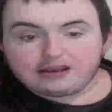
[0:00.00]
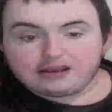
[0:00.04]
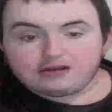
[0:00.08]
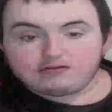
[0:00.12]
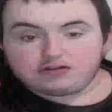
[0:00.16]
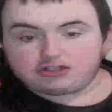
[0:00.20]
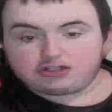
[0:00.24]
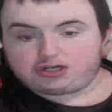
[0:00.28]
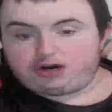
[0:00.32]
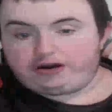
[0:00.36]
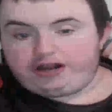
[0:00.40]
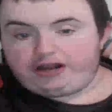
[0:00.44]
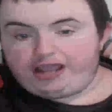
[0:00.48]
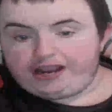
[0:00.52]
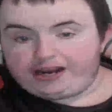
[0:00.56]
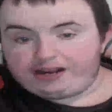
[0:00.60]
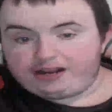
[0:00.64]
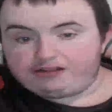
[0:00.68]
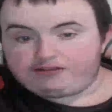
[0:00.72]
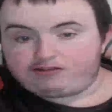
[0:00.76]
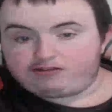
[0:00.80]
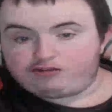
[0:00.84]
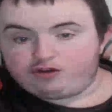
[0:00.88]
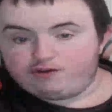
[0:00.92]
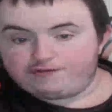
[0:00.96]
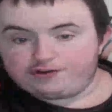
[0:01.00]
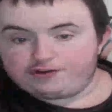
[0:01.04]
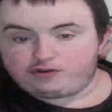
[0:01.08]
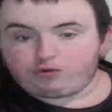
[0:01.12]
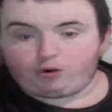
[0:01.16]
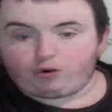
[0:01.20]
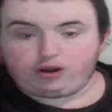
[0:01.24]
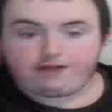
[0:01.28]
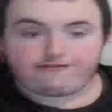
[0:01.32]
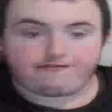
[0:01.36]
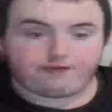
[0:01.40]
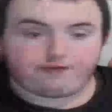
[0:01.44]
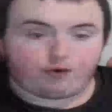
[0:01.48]
Rashard Higgins, 2 for
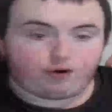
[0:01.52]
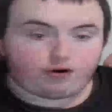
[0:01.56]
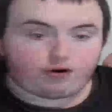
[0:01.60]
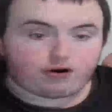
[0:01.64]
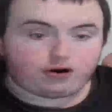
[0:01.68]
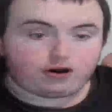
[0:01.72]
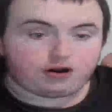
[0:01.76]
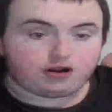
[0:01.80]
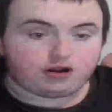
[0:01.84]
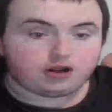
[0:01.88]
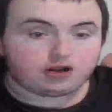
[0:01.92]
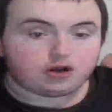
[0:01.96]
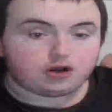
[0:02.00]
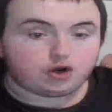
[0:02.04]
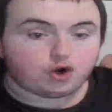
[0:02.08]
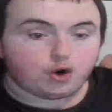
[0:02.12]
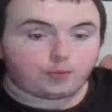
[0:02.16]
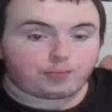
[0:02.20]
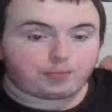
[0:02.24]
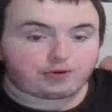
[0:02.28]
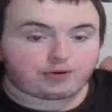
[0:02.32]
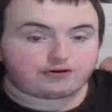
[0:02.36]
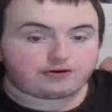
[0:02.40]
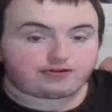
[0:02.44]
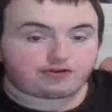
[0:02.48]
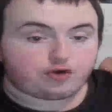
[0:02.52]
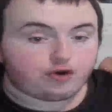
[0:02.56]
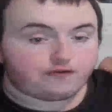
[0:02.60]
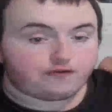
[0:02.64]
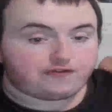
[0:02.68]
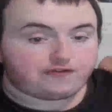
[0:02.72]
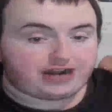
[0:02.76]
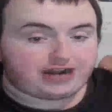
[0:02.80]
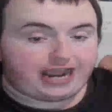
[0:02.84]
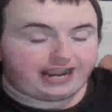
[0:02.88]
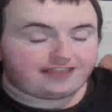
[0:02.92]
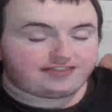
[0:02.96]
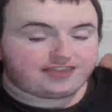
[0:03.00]
24. Hooper, 2 for
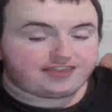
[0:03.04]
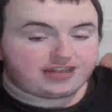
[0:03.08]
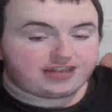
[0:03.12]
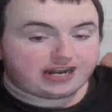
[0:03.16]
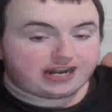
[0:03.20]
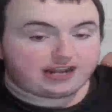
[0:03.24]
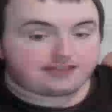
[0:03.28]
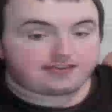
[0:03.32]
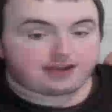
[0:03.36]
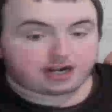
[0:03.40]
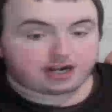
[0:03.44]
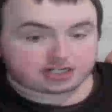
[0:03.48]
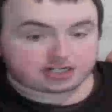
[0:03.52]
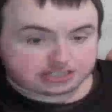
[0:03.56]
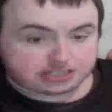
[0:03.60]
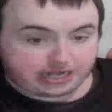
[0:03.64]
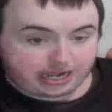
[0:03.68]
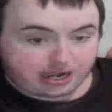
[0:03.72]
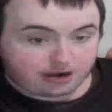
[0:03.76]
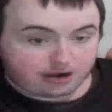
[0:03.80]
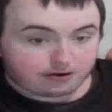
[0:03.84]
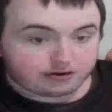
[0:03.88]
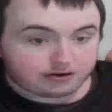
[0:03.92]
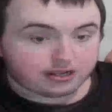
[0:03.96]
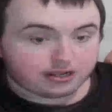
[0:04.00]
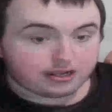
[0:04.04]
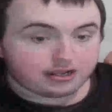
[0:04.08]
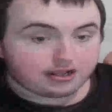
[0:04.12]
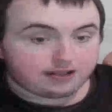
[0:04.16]
19 and a touchdown.